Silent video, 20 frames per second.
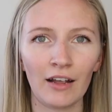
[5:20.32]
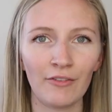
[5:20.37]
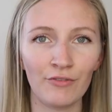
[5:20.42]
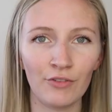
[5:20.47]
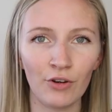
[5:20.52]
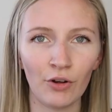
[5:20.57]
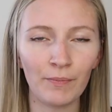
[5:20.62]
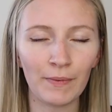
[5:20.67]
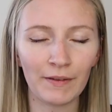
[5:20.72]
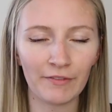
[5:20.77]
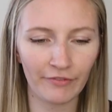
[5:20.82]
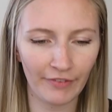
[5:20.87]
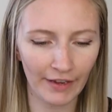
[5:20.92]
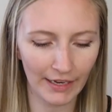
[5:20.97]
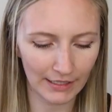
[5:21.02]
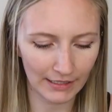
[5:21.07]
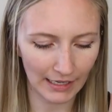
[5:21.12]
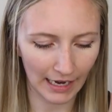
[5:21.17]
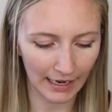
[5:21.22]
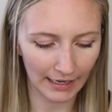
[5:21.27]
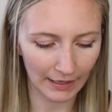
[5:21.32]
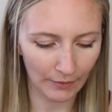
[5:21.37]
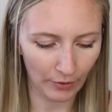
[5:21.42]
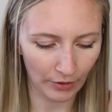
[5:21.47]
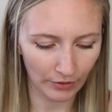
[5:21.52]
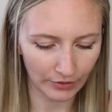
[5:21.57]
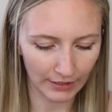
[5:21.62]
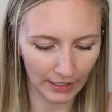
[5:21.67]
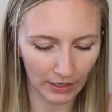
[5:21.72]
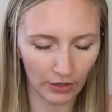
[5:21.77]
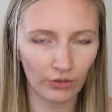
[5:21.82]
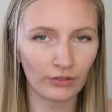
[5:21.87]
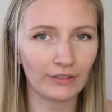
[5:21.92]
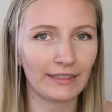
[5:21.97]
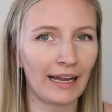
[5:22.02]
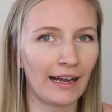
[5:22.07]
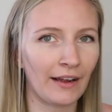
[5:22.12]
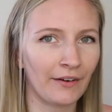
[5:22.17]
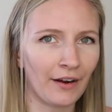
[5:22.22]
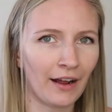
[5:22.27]
I've not been fake tanning whilst in
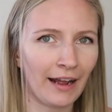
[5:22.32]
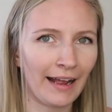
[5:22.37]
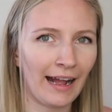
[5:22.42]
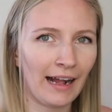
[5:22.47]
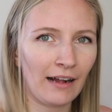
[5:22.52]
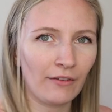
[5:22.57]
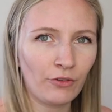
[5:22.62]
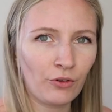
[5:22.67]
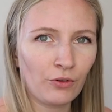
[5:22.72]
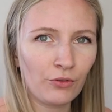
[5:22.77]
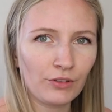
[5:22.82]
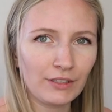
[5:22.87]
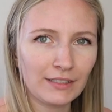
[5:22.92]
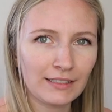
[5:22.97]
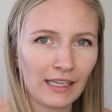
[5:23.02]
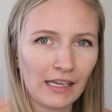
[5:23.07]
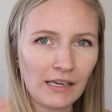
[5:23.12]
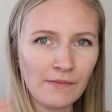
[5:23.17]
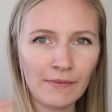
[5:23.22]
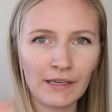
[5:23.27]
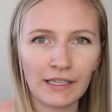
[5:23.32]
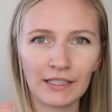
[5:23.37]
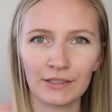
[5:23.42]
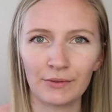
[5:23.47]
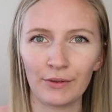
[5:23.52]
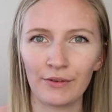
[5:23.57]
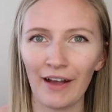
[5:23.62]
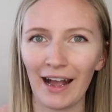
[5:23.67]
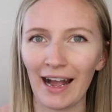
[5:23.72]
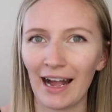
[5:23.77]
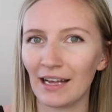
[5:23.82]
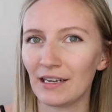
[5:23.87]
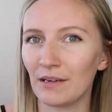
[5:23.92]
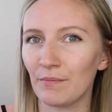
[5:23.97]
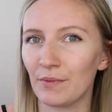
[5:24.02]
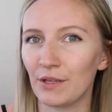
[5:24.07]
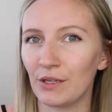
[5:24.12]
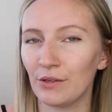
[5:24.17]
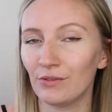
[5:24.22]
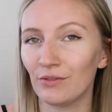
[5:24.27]
lockdown. I have caught the sun because we've
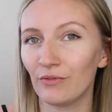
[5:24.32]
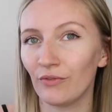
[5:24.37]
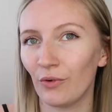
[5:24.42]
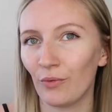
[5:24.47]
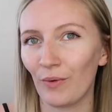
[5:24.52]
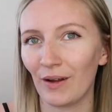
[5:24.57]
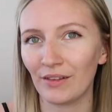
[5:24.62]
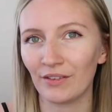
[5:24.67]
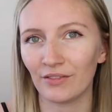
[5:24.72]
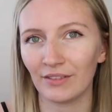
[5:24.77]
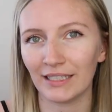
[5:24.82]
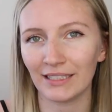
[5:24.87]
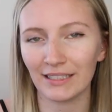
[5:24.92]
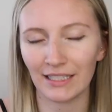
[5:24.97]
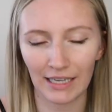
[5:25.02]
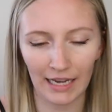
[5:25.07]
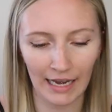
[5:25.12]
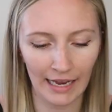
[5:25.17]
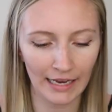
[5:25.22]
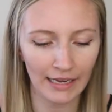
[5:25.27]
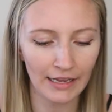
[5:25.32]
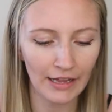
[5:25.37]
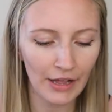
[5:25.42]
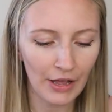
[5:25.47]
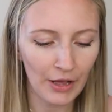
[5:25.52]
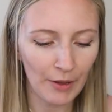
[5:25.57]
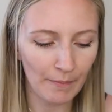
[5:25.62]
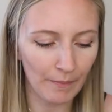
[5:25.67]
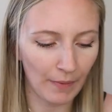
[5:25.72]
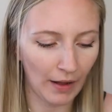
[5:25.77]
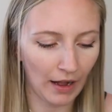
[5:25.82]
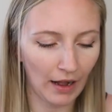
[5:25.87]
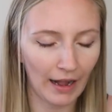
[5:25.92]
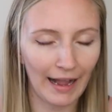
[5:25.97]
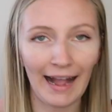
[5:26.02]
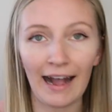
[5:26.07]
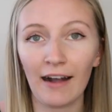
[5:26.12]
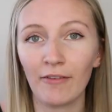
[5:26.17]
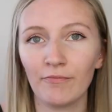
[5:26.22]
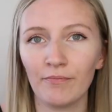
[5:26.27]
had beautiful weather recently, but
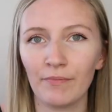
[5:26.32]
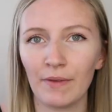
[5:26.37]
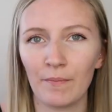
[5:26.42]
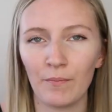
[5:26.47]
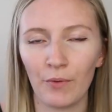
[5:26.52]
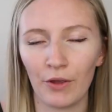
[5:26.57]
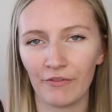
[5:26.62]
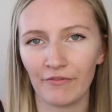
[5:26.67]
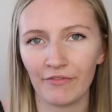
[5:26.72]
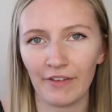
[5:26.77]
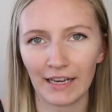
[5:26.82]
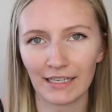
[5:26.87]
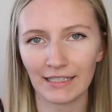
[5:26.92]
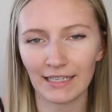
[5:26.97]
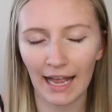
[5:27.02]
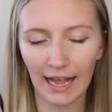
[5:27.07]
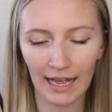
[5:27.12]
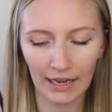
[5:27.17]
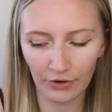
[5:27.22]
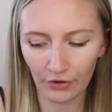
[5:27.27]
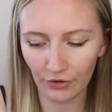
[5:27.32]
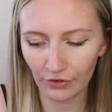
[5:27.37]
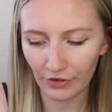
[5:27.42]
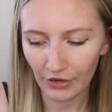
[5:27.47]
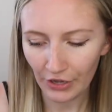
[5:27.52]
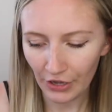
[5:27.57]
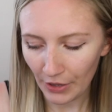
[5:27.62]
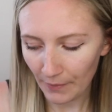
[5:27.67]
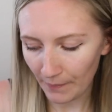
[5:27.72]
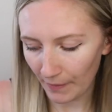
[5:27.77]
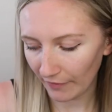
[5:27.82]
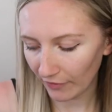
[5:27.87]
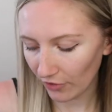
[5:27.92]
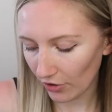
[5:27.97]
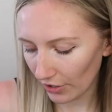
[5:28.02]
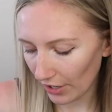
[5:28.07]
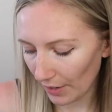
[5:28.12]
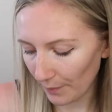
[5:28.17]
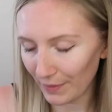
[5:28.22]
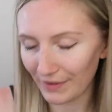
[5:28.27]
I haven't been putting fake tan on. But I've
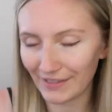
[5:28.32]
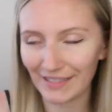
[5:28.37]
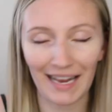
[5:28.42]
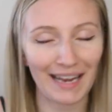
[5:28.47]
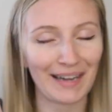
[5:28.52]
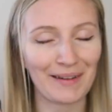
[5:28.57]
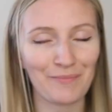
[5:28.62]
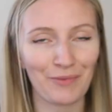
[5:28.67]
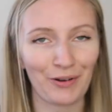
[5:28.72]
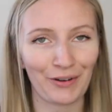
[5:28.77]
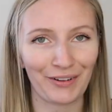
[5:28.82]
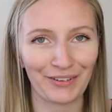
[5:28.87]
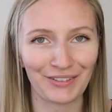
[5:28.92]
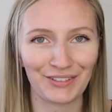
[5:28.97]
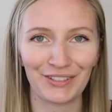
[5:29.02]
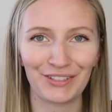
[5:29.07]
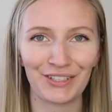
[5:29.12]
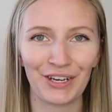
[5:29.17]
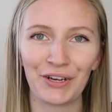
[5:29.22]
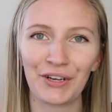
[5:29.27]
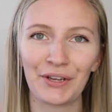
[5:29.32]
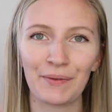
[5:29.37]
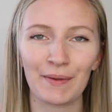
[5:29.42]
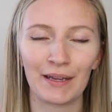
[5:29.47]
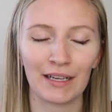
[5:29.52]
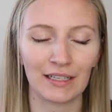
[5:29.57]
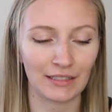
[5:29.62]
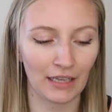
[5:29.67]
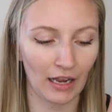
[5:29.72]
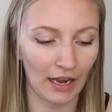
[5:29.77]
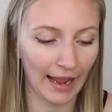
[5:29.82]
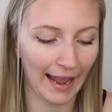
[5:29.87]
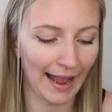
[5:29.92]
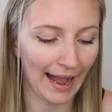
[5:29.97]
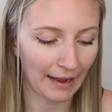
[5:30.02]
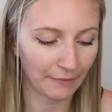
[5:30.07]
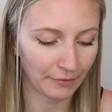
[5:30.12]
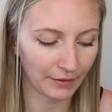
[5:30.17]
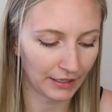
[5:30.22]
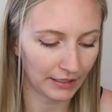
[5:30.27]
got a couple of tanning products to show you because I
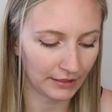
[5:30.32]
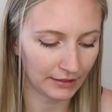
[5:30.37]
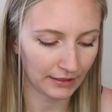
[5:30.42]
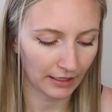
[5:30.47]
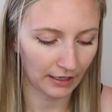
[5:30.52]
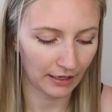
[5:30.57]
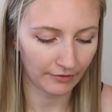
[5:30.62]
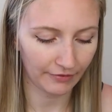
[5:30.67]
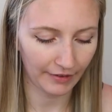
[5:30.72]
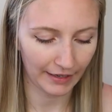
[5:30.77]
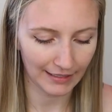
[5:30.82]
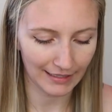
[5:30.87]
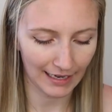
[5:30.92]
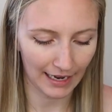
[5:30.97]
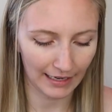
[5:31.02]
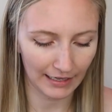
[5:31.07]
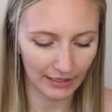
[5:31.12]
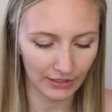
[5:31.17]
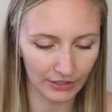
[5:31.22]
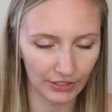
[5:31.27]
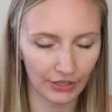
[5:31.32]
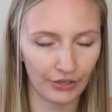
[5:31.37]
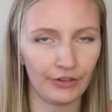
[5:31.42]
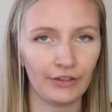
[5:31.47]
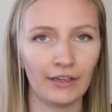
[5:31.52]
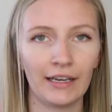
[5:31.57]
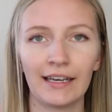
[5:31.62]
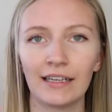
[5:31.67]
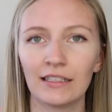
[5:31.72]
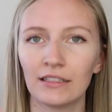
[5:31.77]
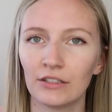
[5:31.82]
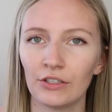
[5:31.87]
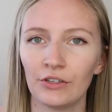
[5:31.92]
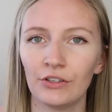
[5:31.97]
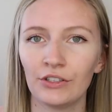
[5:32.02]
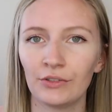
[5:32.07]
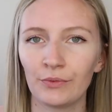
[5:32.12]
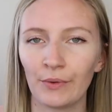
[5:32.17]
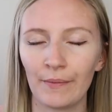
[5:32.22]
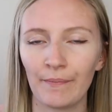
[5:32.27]
am going to start fake tanning soon. And as
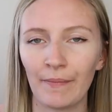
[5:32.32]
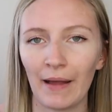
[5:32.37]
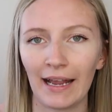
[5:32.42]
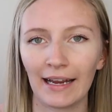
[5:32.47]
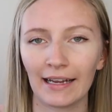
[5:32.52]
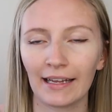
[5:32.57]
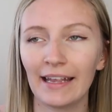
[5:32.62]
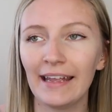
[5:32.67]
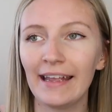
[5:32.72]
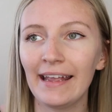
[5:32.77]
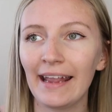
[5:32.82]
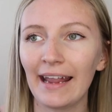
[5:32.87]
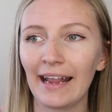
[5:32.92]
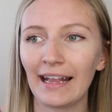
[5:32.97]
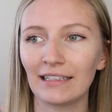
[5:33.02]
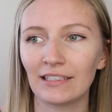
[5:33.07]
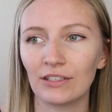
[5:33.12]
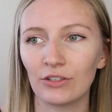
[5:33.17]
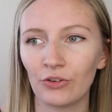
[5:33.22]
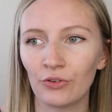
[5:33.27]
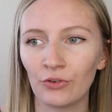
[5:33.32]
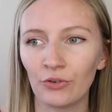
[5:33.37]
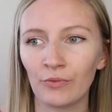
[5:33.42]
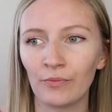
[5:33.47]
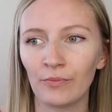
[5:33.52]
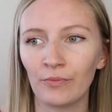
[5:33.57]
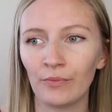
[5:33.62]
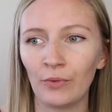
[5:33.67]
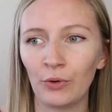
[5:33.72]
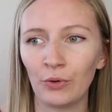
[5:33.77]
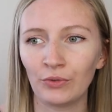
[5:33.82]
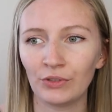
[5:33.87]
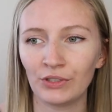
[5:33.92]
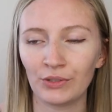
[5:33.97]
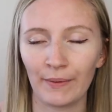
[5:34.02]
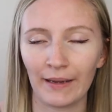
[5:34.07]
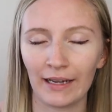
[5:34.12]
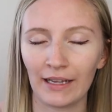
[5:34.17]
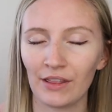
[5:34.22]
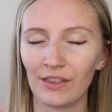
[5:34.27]
soon as we're back into the normal
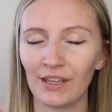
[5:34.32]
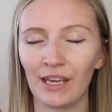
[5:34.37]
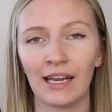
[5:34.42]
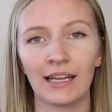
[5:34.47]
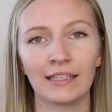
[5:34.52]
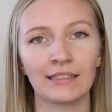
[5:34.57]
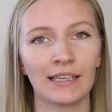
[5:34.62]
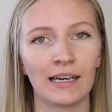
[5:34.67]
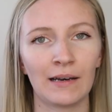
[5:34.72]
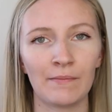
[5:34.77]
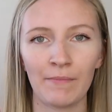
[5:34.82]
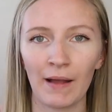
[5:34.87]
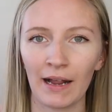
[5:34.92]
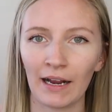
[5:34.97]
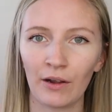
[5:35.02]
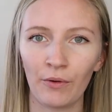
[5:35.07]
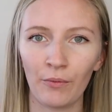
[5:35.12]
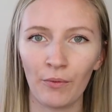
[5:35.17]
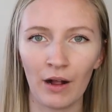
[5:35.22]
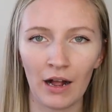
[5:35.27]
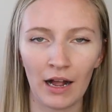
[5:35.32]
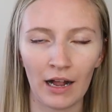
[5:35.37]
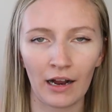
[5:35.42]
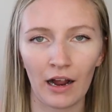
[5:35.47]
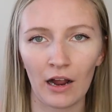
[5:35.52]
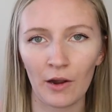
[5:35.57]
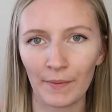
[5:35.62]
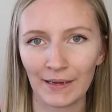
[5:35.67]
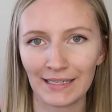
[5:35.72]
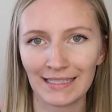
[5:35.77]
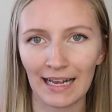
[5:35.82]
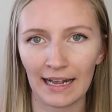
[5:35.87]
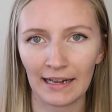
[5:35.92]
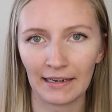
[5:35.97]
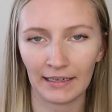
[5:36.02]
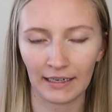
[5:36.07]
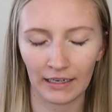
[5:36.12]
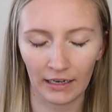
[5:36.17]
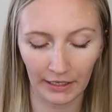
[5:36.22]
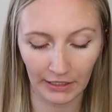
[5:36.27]
swing of things and I'm back at work, I'll be
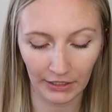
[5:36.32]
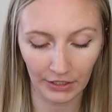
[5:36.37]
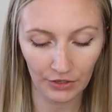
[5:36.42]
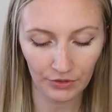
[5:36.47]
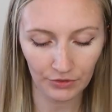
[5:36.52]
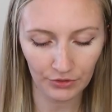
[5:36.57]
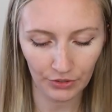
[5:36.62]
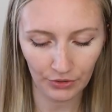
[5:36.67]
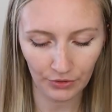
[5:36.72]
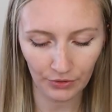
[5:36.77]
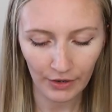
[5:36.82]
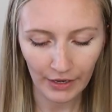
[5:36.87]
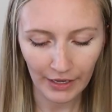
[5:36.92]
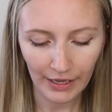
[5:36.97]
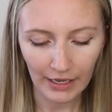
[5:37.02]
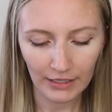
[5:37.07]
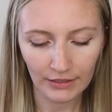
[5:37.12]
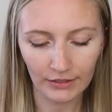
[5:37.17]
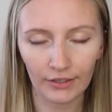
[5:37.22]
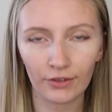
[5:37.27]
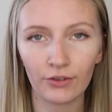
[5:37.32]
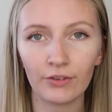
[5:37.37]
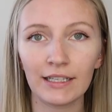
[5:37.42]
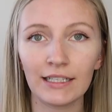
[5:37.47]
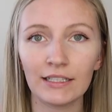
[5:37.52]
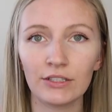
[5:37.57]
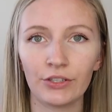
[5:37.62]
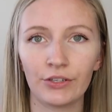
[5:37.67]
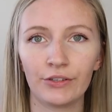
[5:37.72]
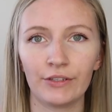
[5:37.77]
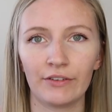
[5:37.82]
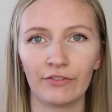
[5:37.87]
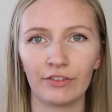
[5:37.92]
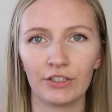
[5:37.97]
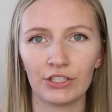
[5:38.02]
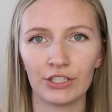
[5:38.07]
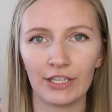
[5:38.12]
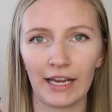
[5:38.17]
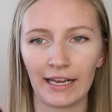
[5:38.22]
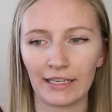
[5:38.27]
tanning like usual. So I got these two
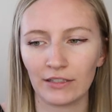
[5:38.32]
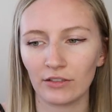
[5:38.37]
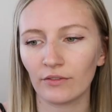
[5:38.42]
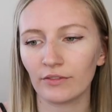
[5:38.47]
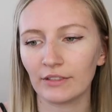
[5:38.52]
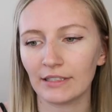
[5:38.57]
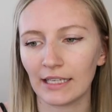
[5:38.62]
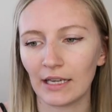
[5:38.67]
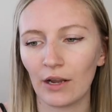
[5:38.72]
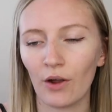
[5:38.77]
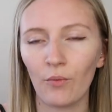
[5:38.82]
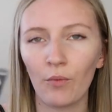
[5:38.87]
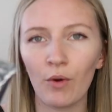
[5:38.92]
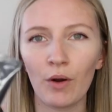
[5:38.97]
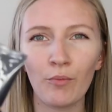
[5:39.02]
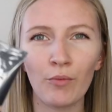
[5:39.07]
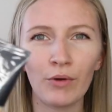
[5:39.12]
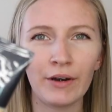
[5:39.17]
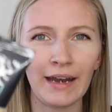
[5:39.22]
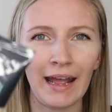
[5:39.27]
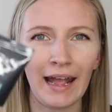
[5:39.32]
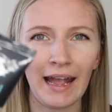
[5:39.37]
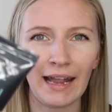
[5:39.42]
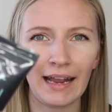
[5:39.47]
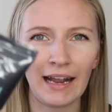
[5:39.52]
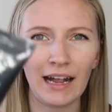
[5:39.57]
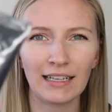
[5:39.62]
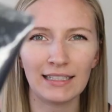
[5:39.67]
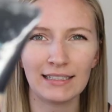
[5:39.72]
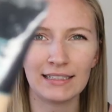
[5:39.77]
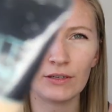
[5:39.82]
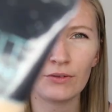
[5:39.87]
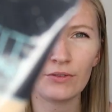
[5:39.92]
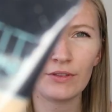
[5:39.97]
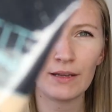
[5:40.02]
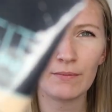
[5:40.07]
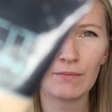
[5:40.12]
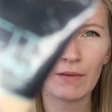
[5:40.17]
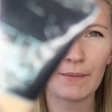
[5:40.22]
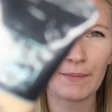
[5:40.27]
different shades. Obviously, 118, I still
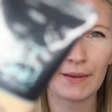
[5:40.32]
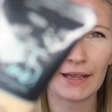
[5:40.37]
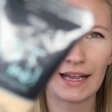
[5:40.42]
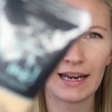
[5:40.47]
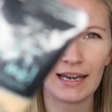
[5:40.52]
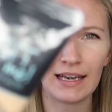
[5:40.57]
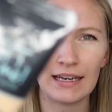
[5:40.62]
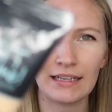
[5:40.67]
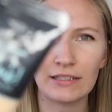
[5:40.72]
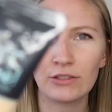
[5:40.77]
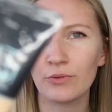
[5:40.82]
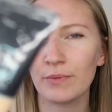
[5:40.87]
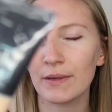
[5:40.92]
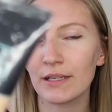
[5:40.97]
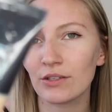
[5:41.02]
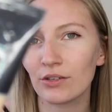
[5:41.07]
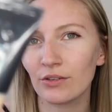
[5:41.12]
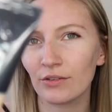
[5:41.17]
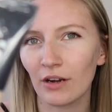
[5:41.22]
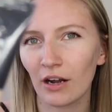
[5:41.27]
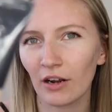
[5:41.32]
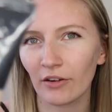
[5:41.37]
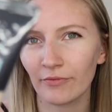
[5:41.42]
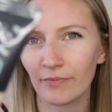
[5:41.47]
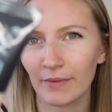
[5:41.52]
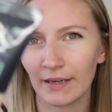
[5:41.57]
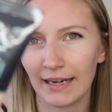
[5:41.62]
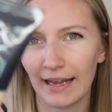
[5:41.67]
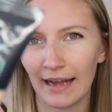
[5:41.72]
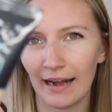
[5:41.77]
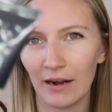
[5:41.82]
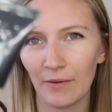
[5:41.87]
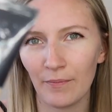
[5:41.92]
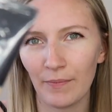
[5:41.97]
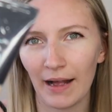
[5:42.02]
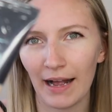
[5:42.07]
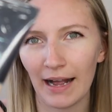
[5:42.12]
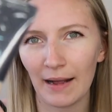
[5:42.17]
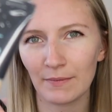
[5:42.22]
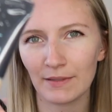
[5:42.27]
think it might be a little bit too dark for me now.
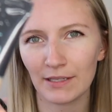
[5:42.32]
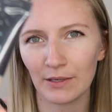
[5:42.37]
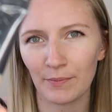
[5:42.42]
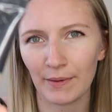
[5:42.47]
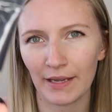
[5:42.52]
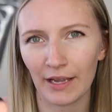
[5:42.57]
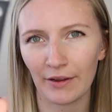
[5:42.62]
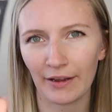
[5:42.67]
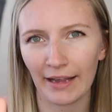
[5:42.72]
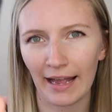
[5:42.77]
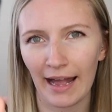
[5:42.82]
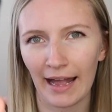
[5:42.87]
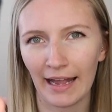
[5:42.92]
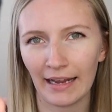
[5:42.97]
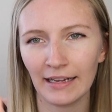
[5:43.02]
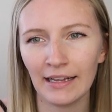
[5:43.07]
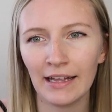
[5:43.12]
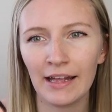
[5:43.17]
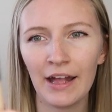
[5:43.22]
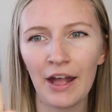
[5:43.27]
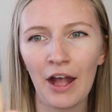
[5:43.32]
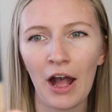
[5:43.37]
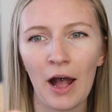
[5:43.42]
Perhaps it'll be okay.